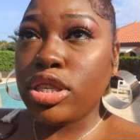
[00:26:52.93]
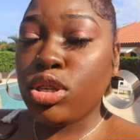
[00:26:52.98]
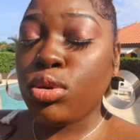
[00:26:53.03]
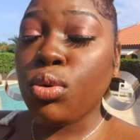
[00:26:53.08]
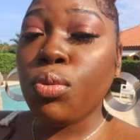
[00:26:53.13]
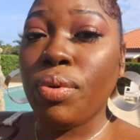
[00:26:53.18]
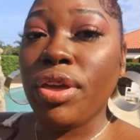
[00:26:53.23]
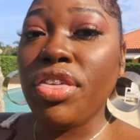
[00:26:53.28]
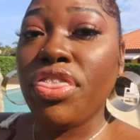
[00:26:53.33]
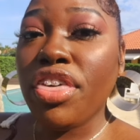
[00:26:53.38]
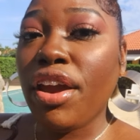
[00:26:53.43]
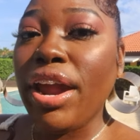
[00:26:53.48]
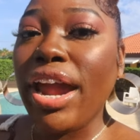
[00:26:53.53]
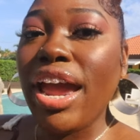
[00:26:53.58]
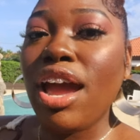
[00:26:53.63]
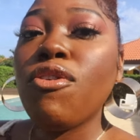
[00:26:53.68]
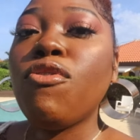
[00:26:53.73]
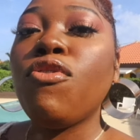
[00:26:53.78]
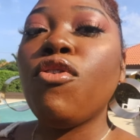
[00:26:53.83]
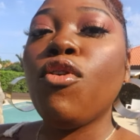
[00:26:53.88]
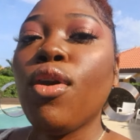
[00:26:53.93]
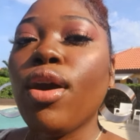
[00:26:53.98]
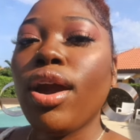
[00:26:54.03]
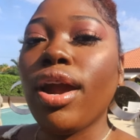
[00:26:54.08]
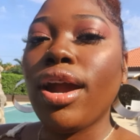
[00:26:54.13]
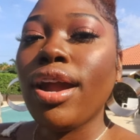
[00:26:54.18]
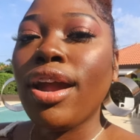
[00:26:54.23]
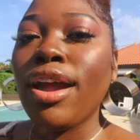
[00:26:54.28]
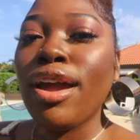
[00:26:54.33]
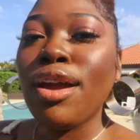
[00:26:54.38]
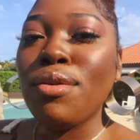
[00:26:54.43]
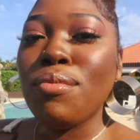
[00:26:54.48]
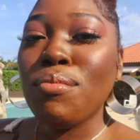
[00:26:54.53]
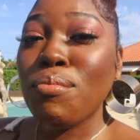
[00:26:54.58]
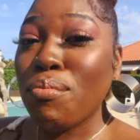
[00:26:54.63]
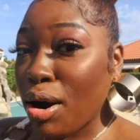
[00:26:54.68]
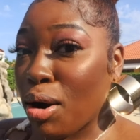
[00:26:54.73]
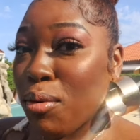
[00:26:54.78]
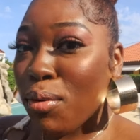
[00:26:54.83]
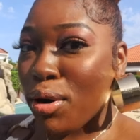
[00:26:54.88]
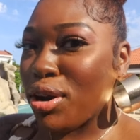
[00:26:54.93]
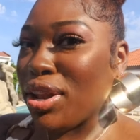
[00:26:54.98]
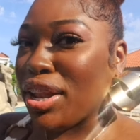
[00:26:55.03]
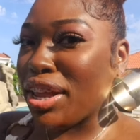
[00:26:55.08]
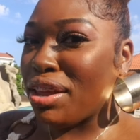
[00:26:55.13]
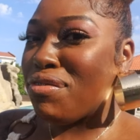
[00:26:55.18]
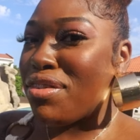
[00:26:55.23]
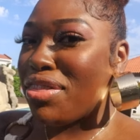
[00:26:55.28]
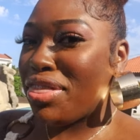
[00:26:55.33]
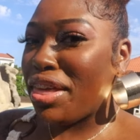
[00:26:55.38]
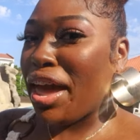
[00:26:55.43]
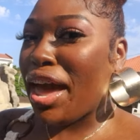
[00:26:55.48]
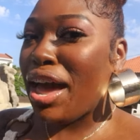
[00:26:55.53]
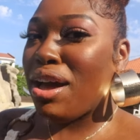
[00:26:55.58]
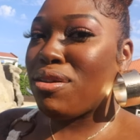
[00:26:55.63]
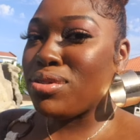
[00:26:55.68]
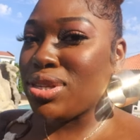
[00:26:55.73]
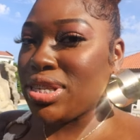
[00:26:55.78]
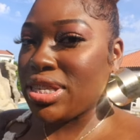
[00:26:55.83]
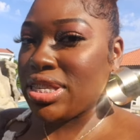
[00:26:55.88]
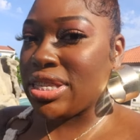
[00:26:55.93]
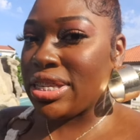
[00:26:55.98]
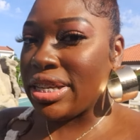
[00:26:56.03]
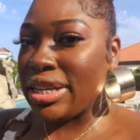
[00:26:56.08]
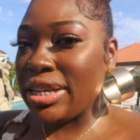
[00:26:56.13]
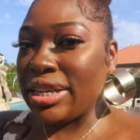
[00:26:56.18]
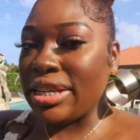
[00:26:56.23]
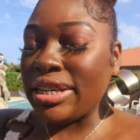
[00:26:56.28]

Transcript: to be there at four but we're leaving the house